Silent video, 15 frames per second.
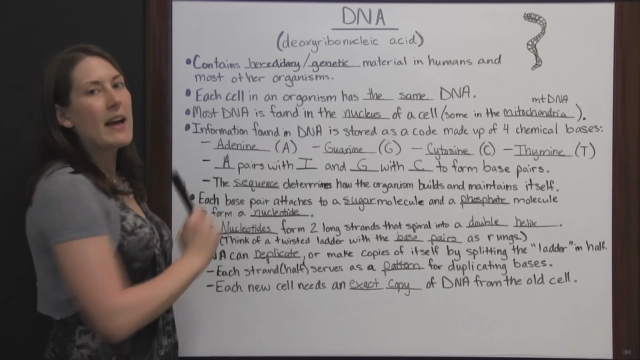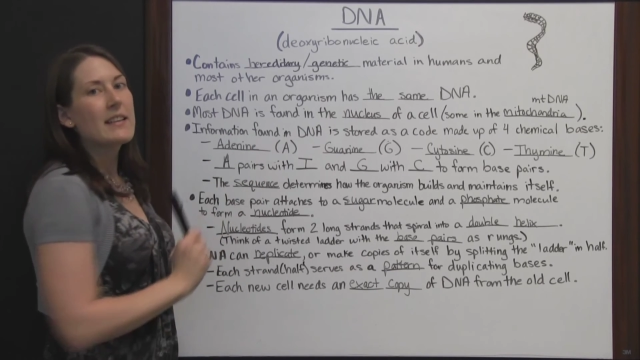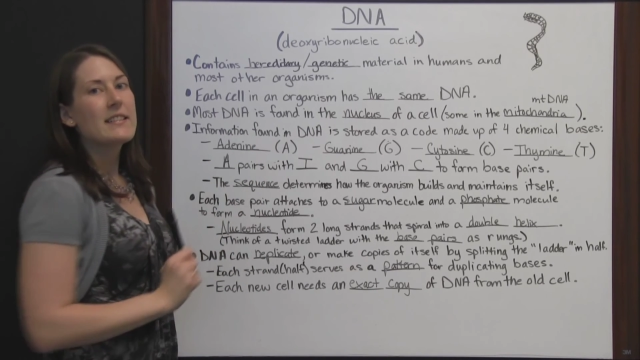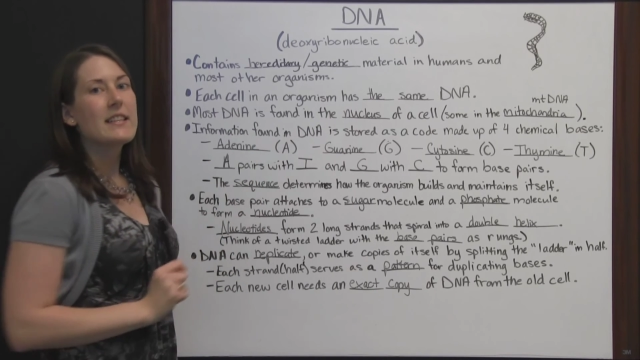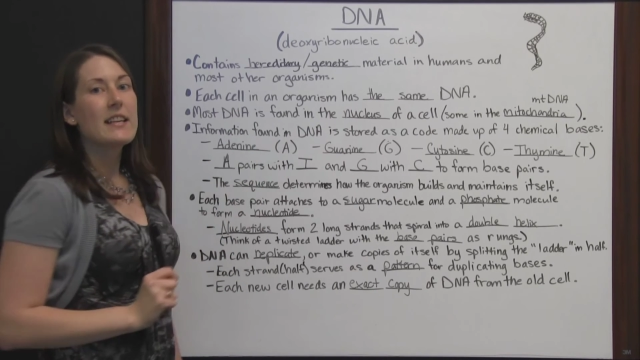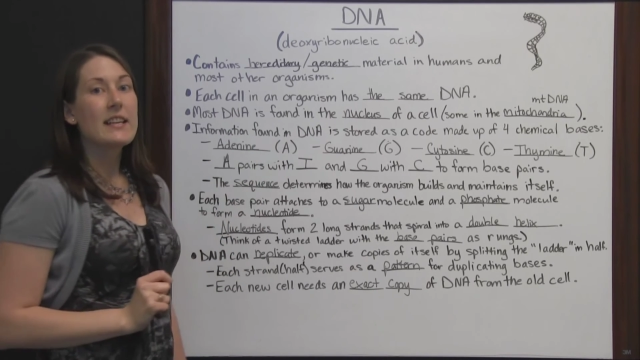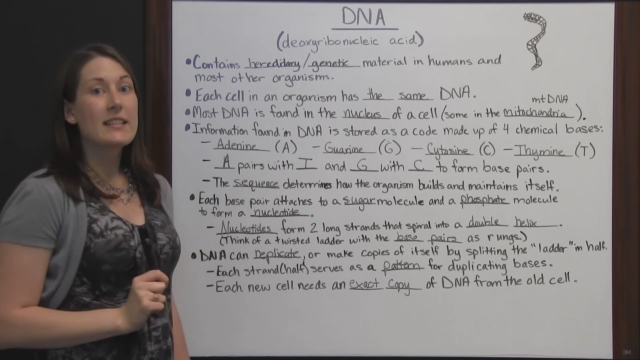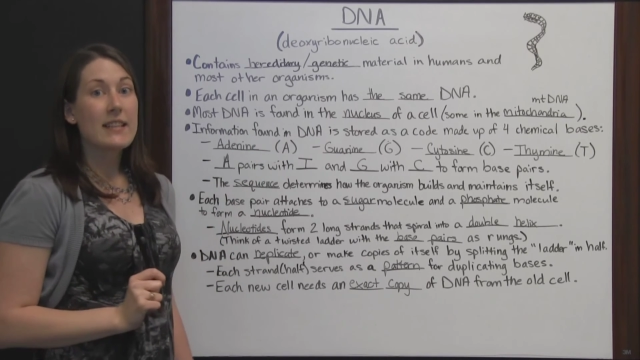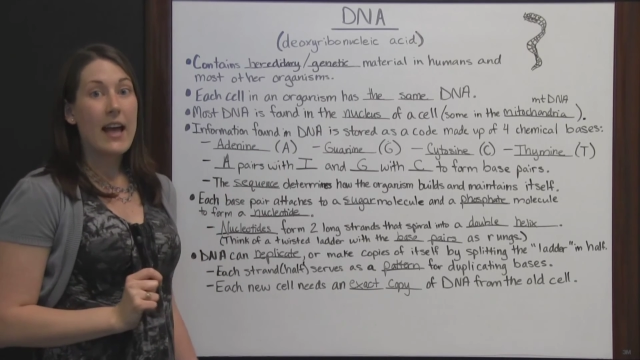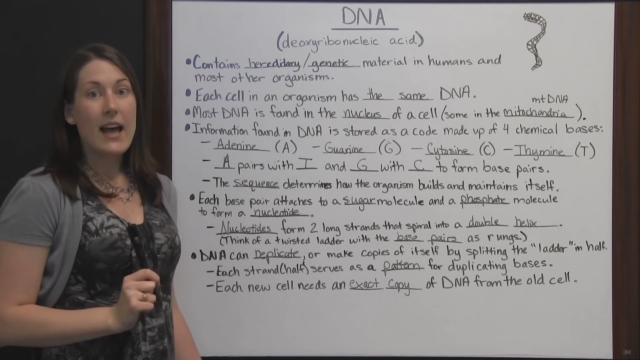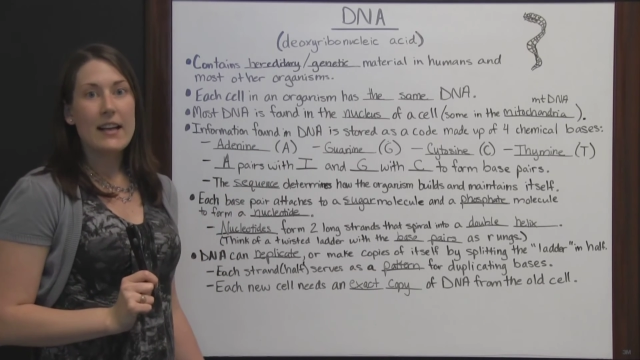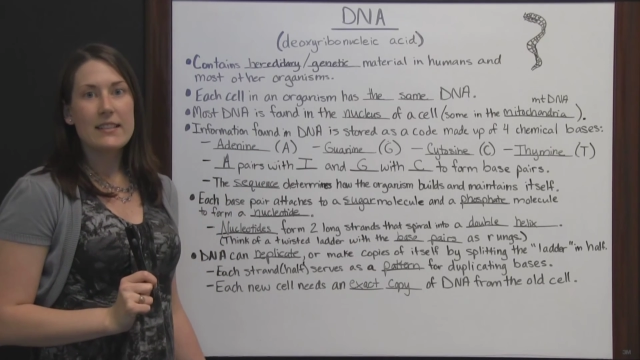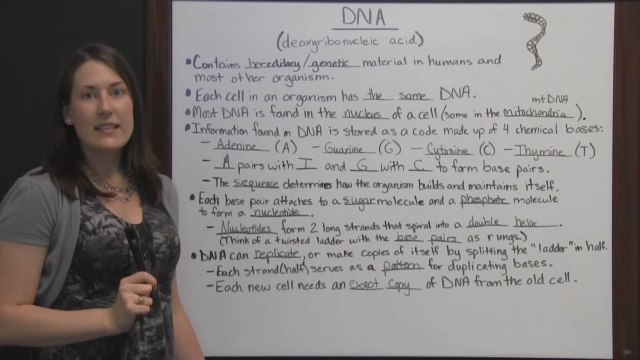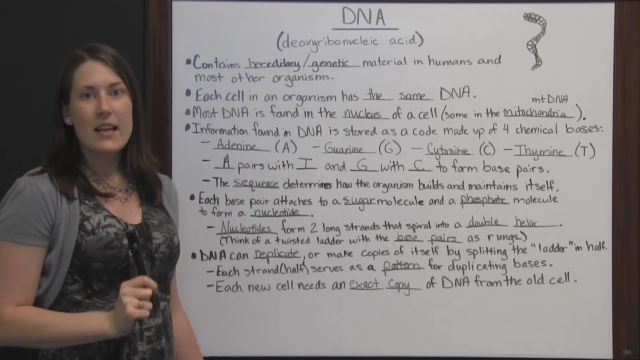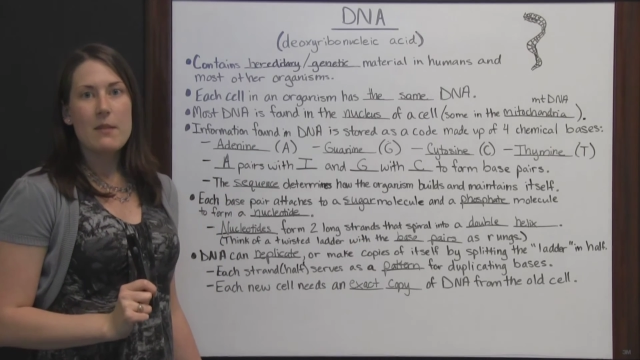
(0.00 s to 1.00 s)
has the
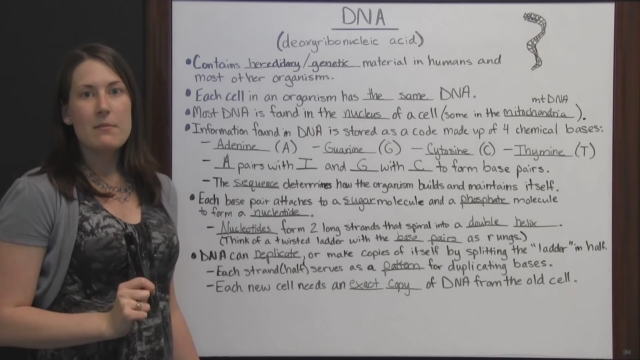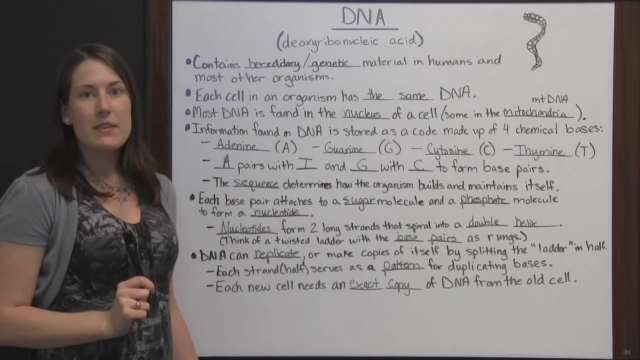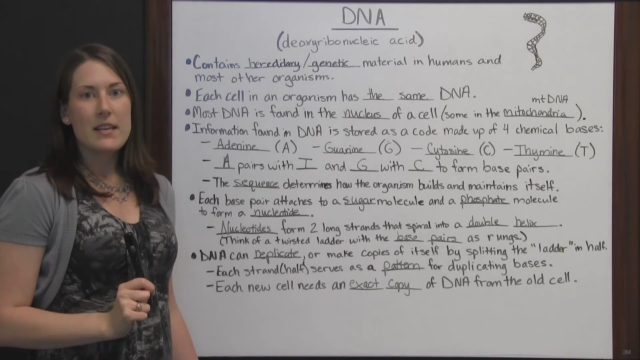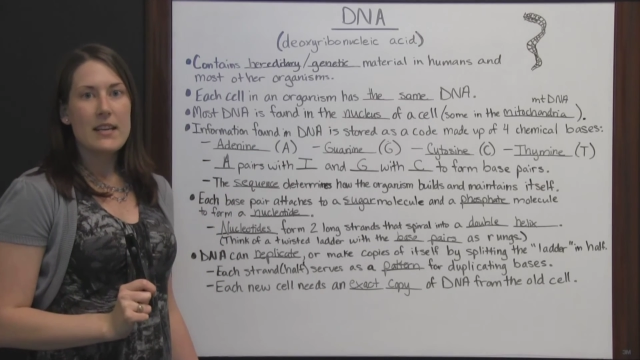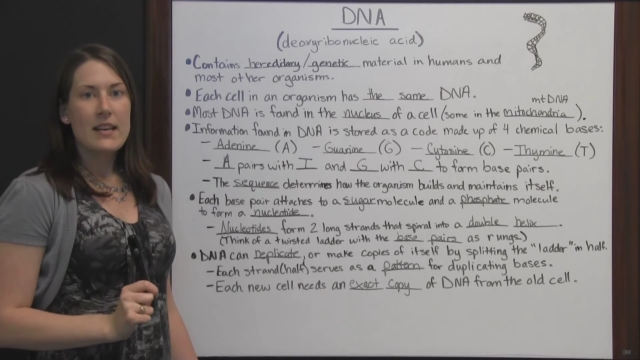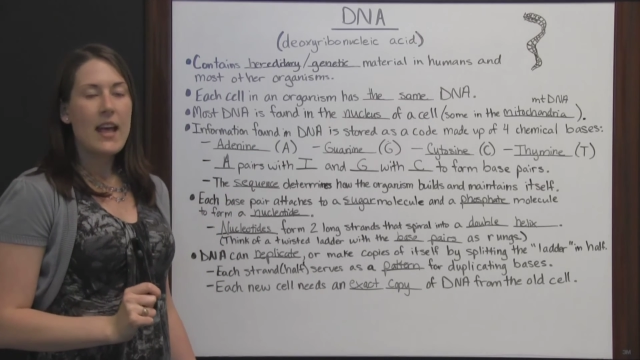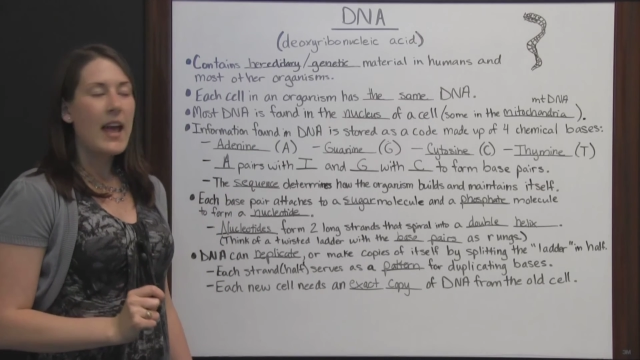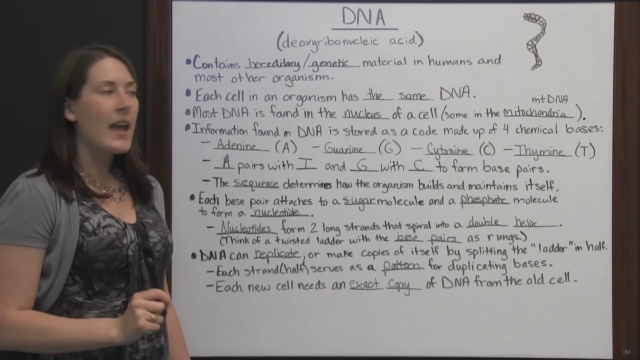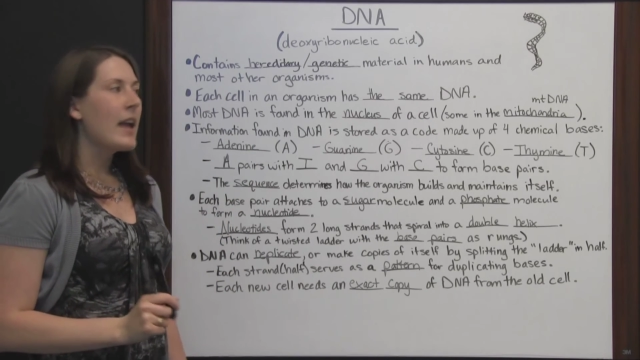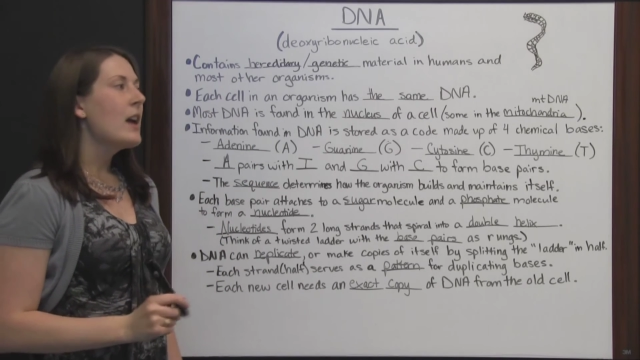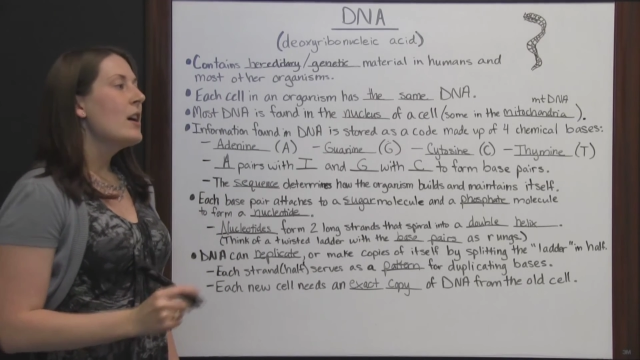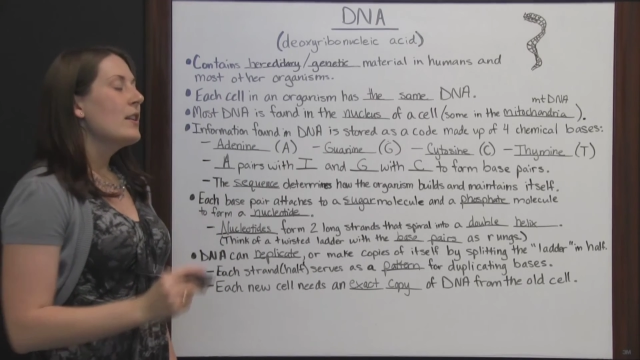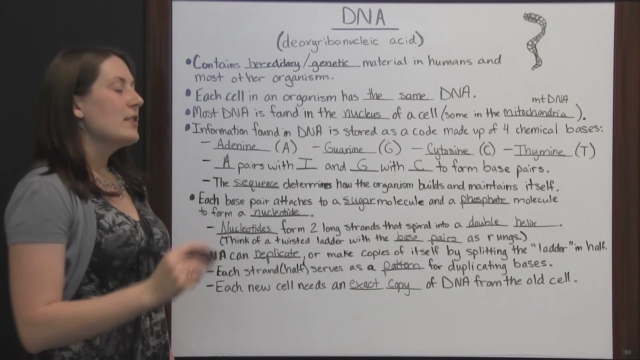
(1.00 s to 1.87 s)
exact same DNA.